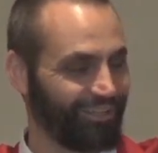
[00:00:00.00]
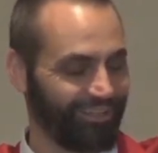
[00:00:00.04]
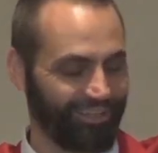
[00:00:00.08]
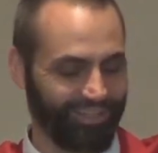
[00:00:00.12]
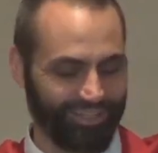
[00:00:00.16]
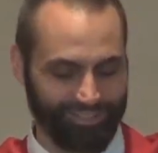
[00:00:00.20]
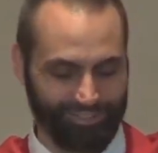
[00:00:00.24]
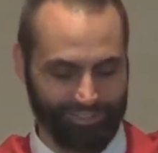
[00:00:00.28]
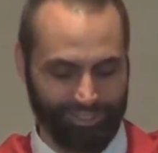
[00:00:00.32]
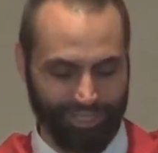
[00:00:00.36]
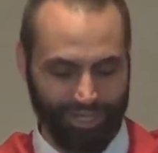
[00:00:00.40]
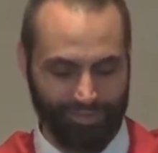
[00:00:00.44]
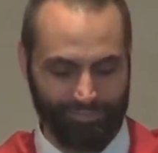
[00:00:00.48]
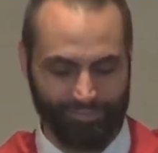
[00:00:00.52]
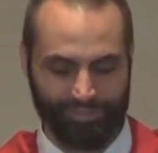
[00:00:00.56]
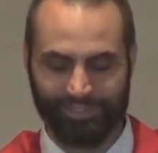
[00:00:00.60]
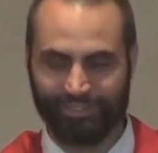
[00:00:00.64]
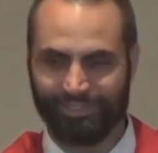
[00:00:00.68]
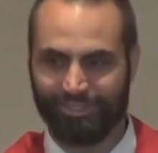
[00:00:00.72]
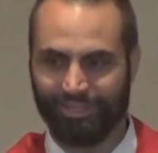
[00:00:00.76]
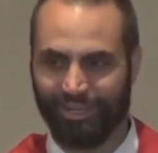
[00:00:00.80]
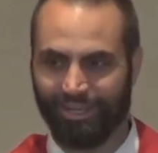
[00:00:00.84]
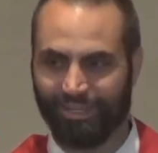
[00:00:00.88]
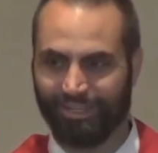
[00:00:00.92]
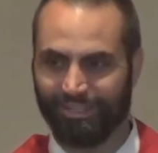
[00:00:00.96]
or like James and
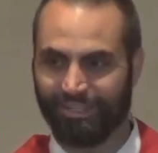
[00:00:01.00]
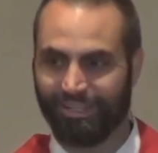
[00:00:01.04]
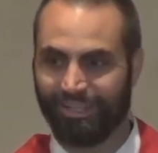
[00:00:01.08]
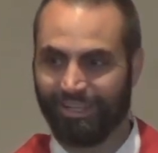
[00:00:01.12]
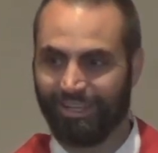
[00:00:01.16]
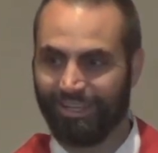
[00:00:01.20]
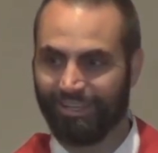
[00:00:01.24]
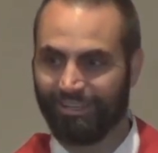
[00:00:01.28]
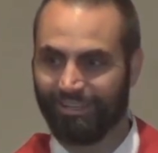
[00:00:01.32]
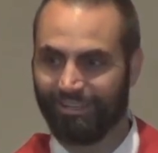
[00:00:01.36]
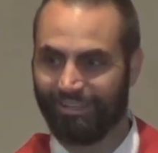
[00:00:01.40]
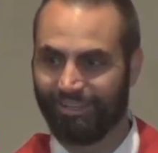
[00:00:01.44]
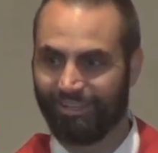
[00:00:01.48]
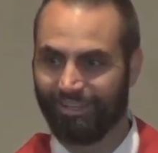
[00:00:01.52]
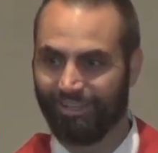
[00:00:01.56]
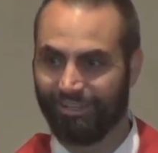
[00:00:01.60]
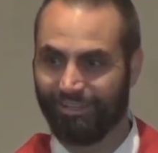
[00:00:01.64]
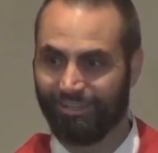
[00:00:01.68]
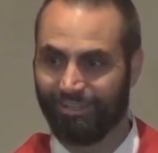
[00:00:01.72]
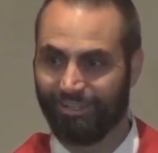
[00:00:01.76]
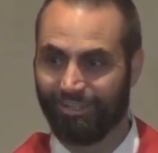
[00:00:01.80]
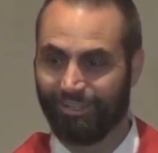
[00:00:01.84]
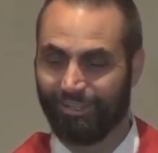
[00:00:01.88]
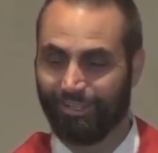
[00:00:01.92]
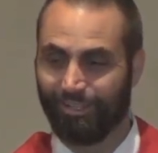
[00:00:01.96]
John, and you know,
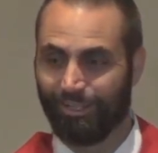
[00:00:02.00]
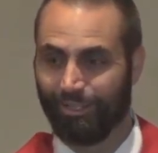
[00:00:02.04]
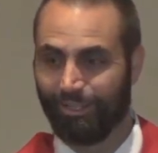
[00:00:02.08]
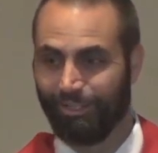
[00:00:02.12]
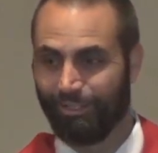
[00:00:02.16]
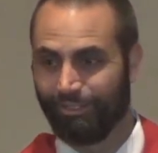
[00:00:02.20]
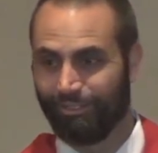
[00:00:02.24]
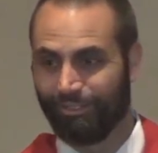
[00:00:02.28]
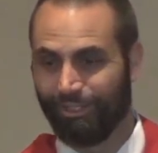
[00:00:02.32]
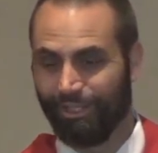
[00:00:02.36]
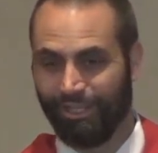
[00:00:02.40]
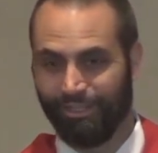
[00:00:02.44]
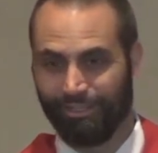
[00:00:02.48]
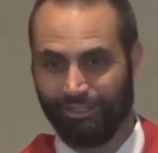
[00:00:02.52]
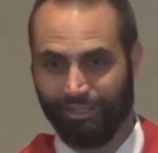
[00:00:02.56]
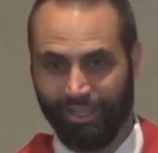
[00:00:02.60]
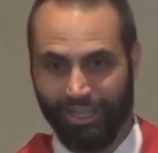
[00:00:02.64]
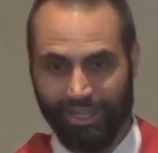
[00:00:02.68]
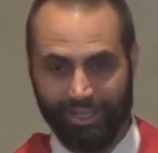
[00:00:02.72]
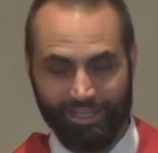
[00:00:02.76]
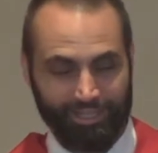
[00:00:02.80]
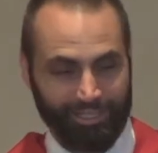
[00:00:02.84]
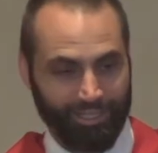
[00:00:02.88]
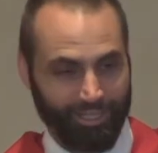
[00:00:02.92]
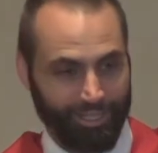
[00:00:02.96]
let
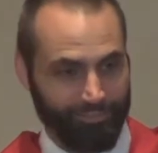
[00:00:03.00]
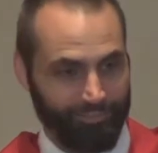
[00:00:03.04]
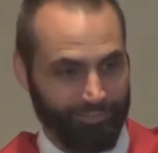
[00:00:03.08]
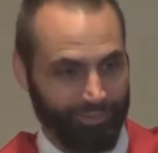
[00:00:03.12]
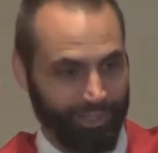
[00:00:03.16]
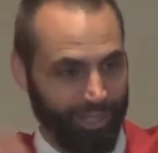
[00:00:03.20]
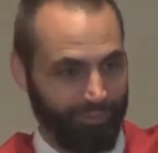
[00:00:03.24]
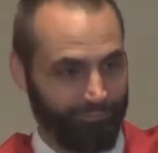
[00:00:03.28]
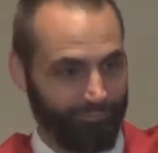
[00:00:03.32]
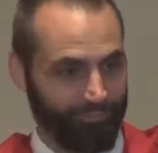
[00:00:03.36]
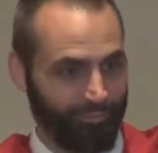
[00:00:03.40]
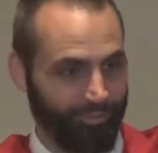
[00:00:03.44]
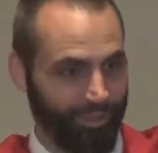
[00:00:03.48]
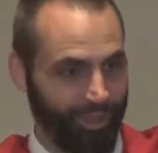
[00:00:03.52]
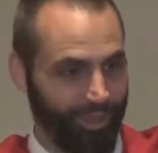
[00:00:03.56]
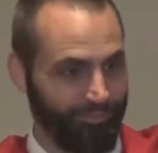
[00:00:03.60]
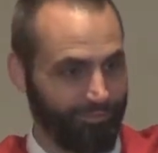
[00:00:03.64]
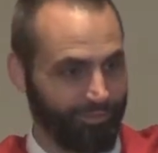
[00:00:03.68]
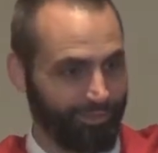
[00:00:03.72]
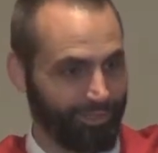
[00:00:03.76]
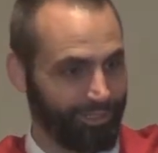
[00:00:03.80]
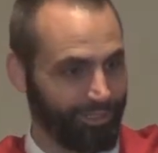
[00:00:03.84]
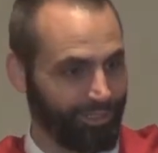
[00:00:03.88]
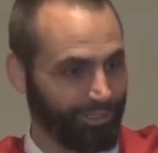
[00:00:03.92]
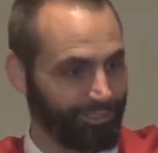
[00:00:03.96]
lightning come down from
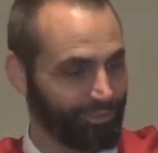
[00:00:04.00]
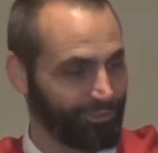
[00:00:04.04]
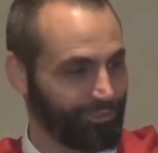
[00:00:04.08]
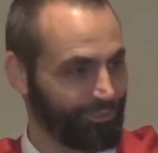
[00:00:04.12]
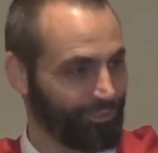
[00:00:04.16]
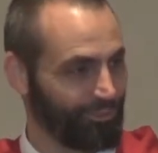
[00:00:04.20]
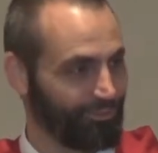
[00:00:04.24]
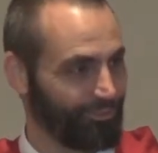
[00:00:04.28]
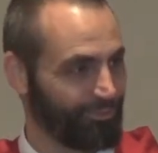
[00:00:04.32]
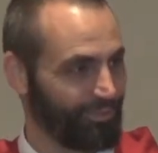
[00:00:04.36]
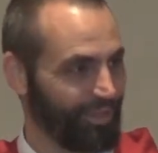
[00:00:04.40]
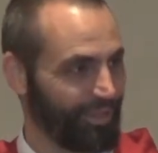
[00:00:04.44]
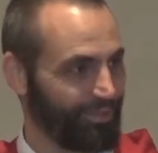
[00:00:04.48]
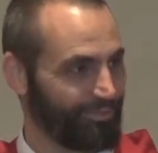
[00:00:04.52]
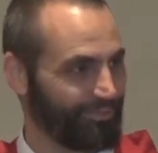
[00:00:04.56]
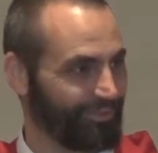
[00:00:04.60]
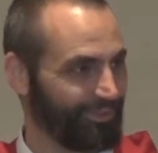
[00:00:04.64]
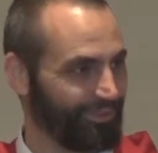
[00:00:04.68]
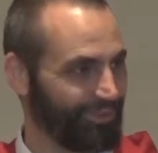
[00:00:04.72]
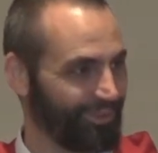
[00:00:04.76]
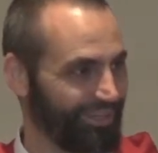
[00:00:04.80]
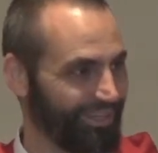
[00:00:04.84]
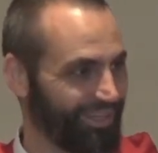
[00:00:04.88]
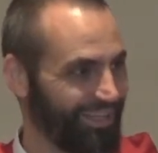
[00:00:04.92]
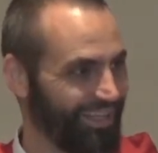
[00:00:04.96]
heaven and consume them,
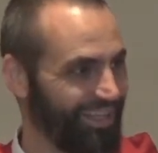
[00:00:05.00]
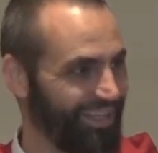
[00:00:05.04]
Lord.